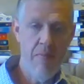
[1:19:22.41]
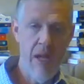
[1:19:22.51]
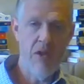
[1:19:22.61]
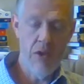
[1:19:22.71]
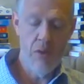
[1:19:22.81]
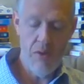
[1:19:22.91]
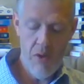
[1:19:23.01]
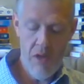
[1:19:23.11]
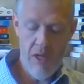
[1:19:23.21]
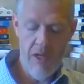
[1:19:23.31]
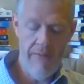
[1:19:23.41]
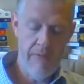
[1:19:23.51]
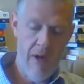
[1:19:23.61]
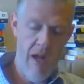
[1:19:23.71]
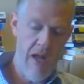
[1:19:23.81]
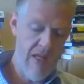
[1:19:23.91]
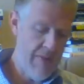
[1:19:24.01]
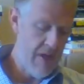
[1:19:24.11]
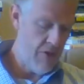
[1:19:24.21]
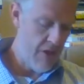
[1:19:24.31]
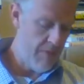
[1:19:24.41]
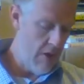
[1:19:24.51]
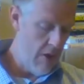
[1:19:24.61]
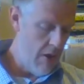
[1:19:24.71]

page two thirty of Varieties by James.